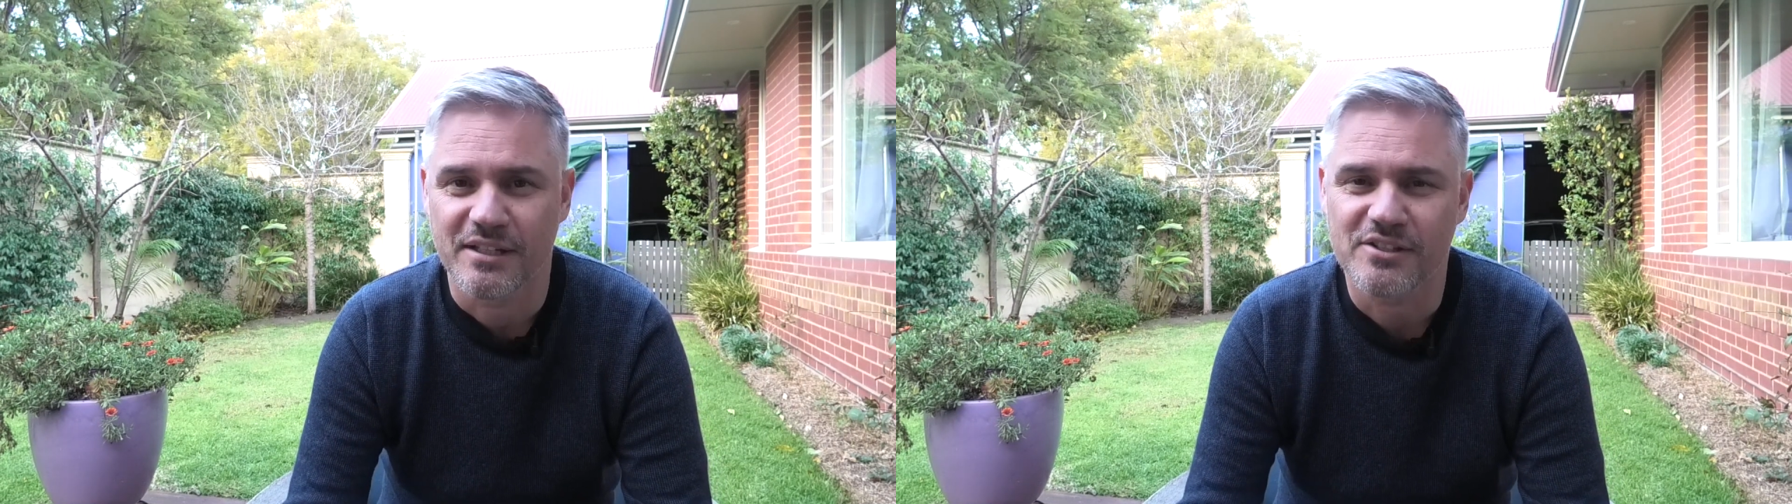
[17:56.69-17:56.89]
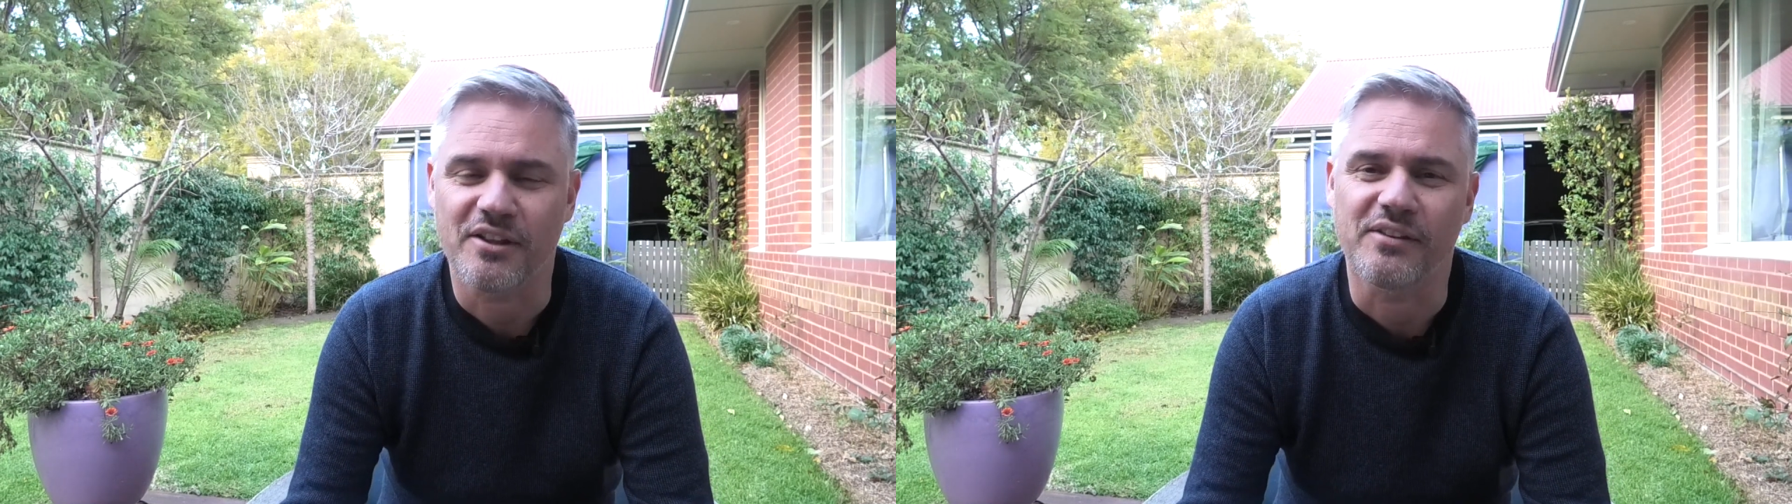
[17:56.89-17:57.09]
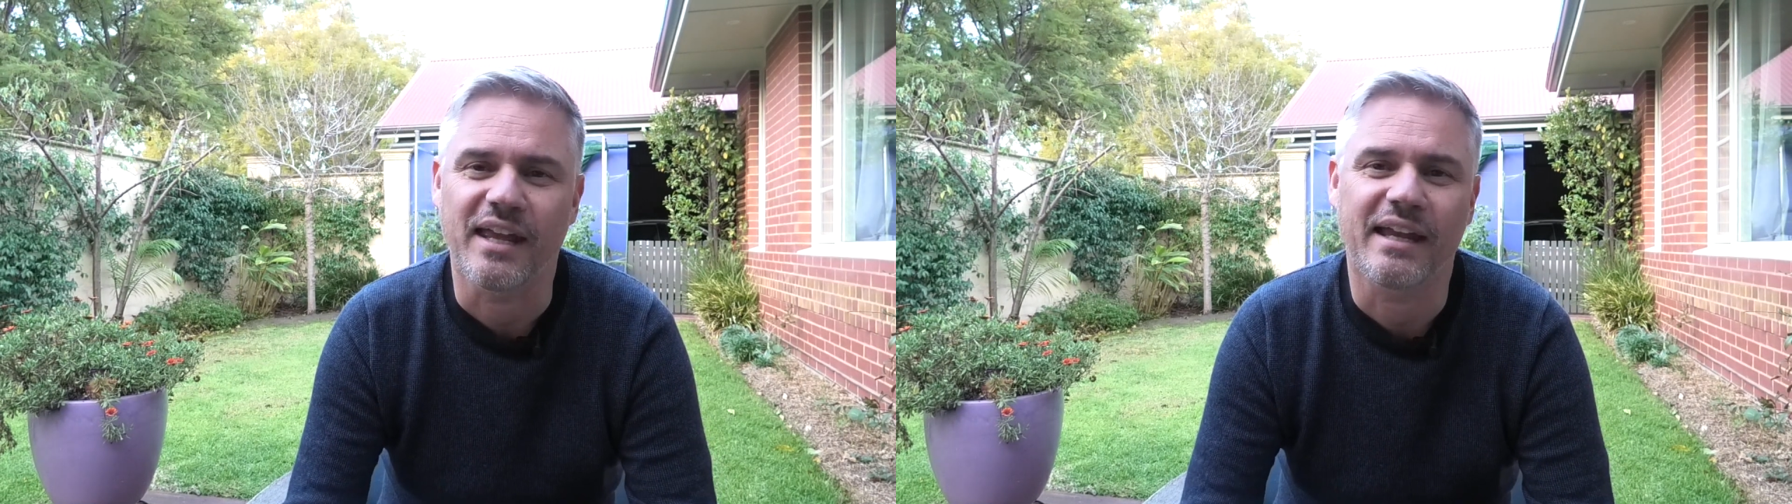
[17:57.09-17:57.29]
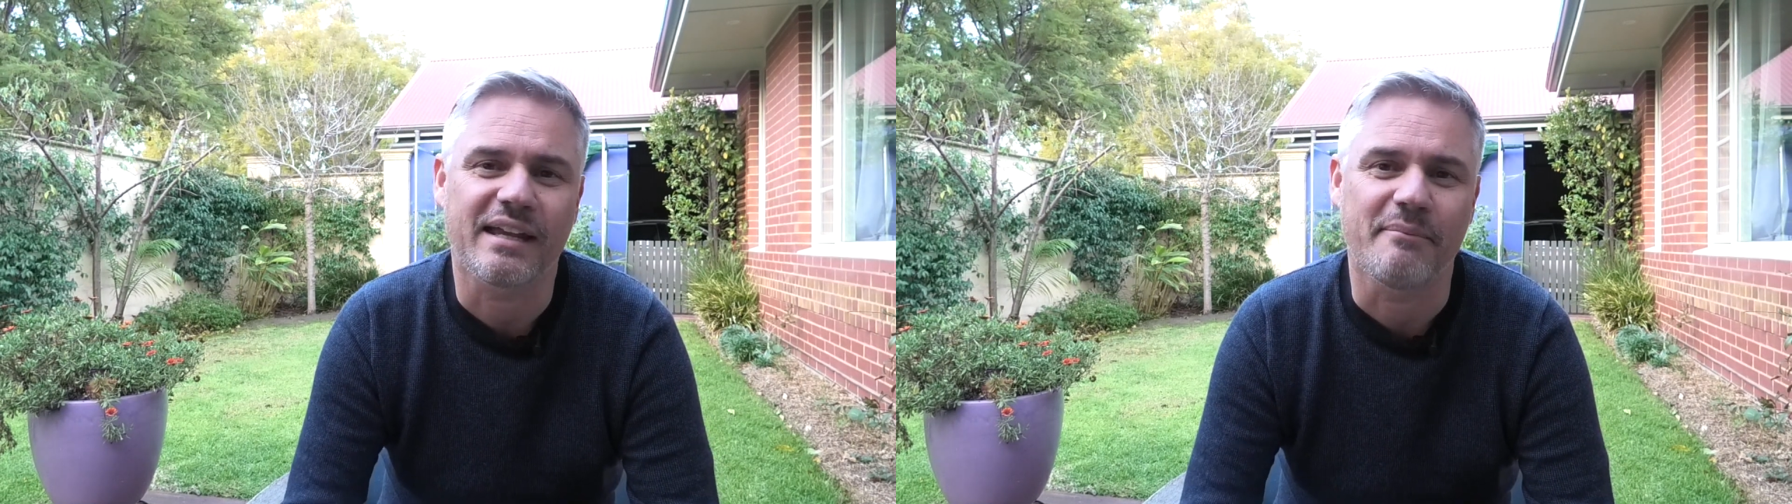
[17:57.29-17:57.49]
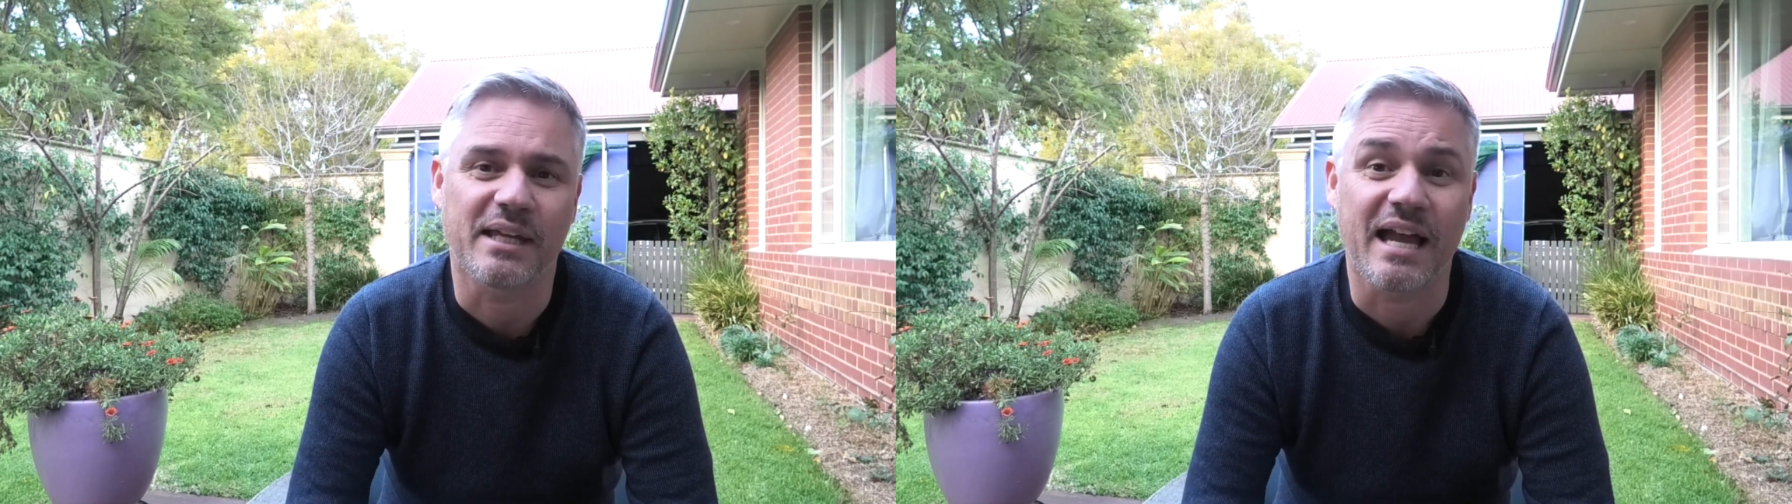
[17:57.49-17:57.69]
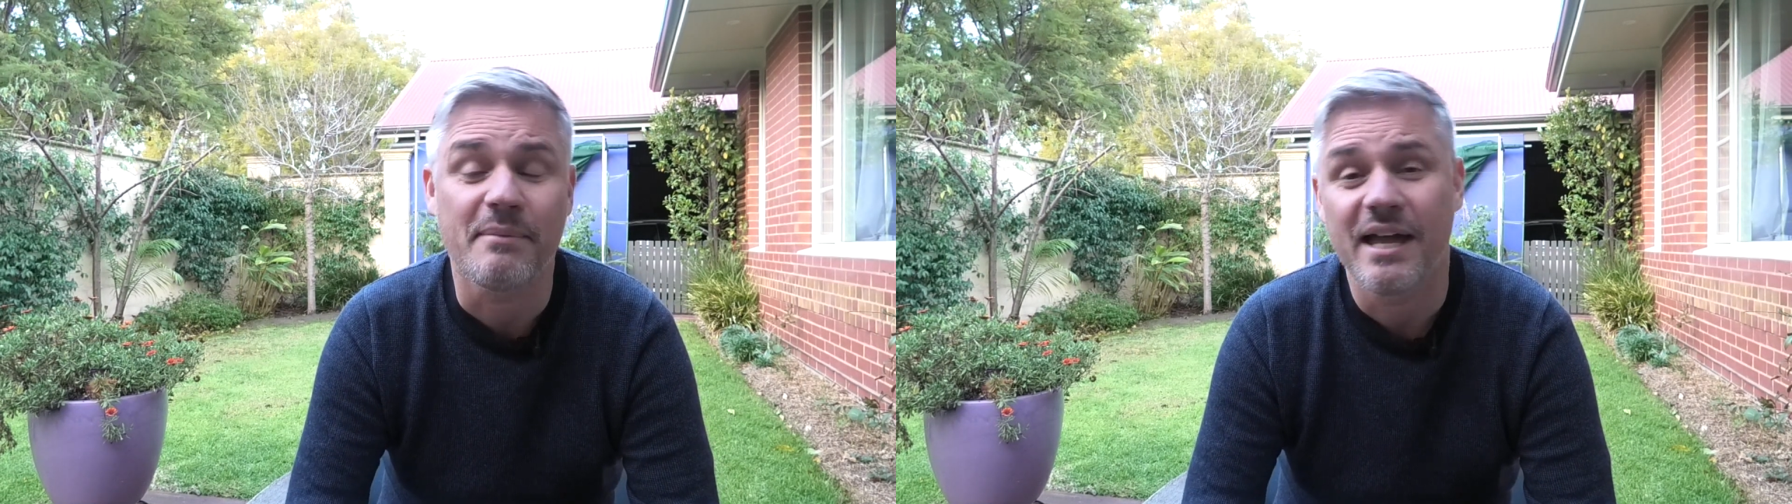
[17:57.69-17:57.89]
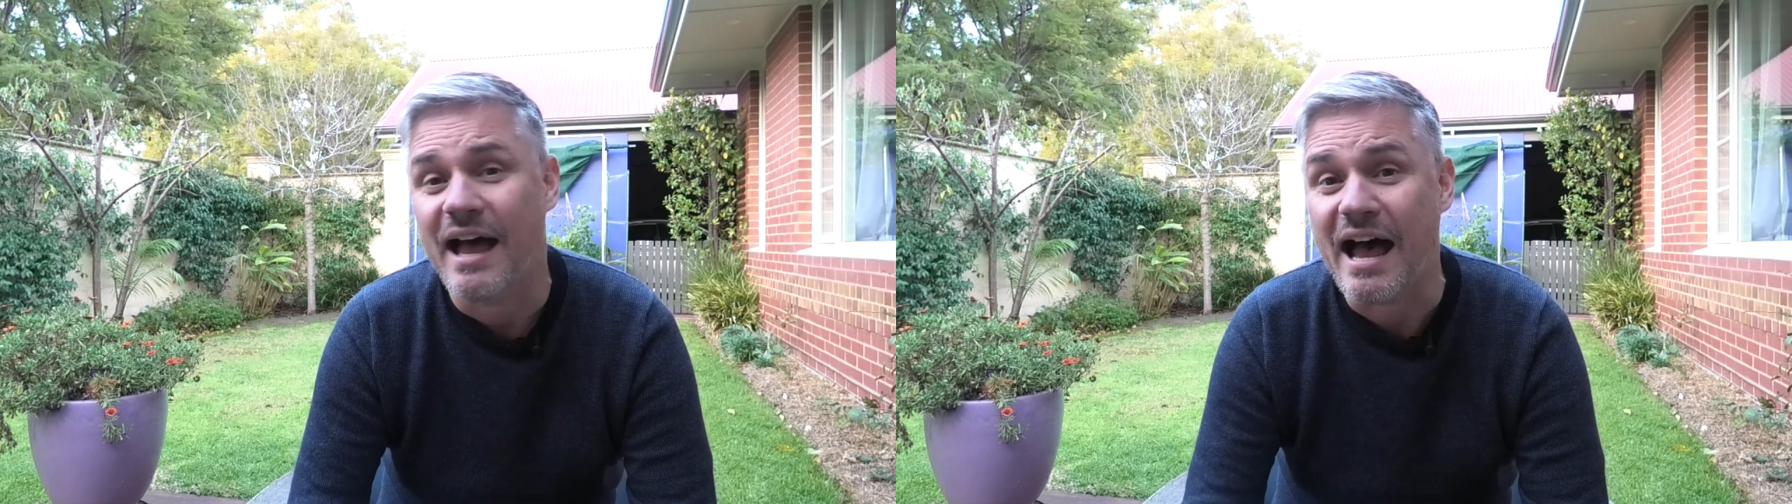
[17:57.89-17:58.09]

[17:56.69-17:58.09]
So they're coming up.